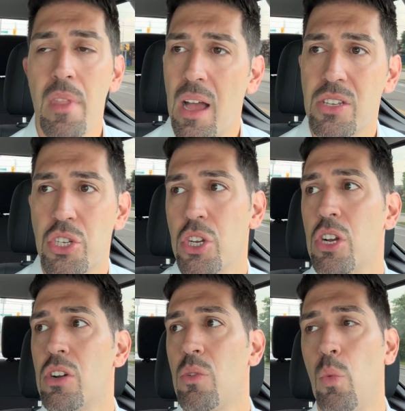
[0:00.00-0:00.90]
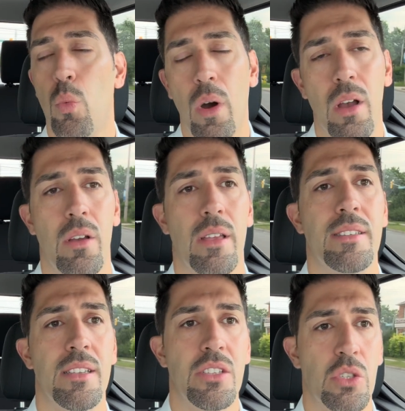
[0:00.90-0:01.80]
not sure what
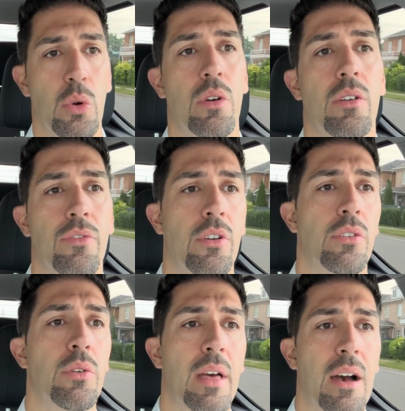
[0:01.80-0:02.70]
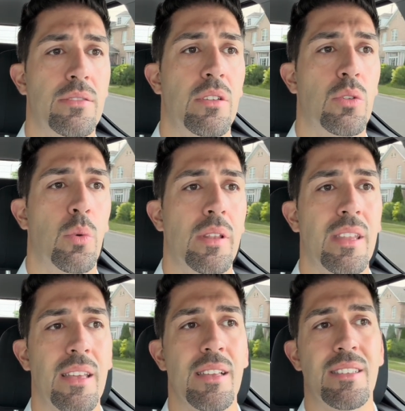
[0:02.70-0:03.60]
is in store for
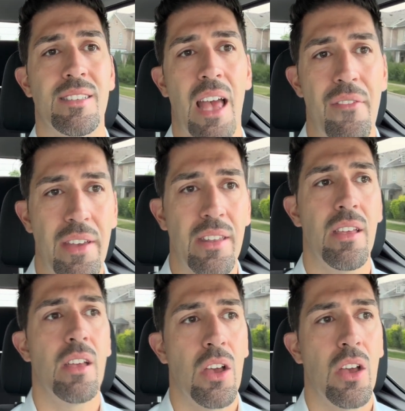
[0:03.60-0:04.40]
2027.